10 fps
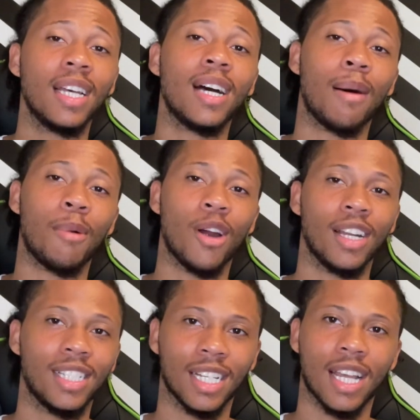I'm gonna
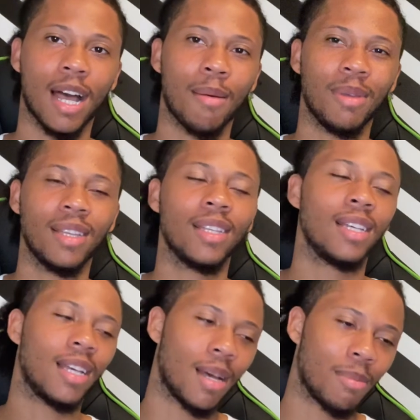heart your comment.
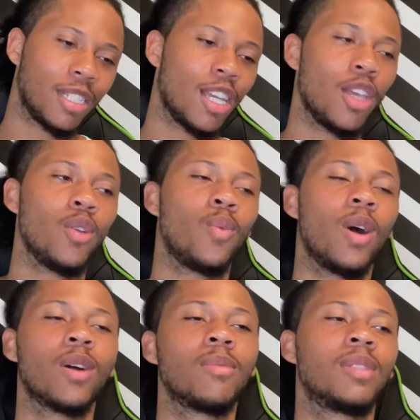I'm gonna tell you
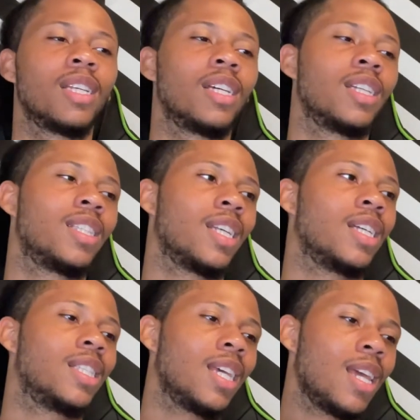welcome to the to the
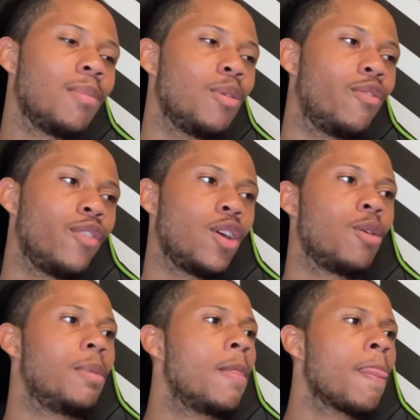team. You feel
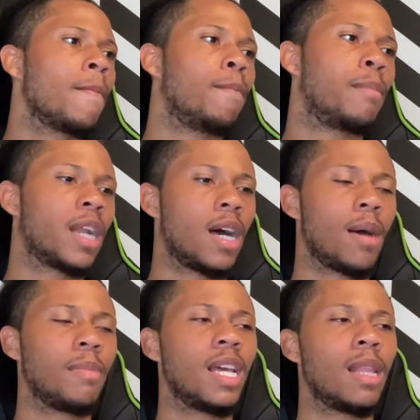me? But um,
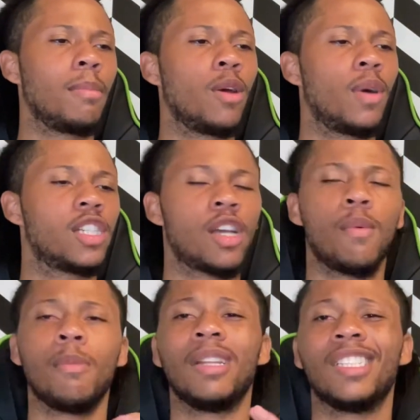yeah, let me know what y'all
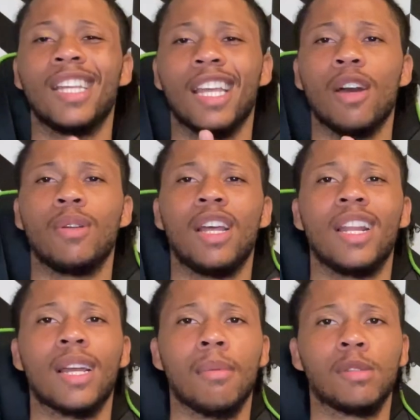want me to check out down in the
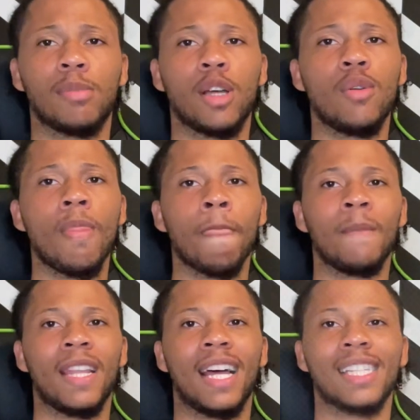comments below, and I'll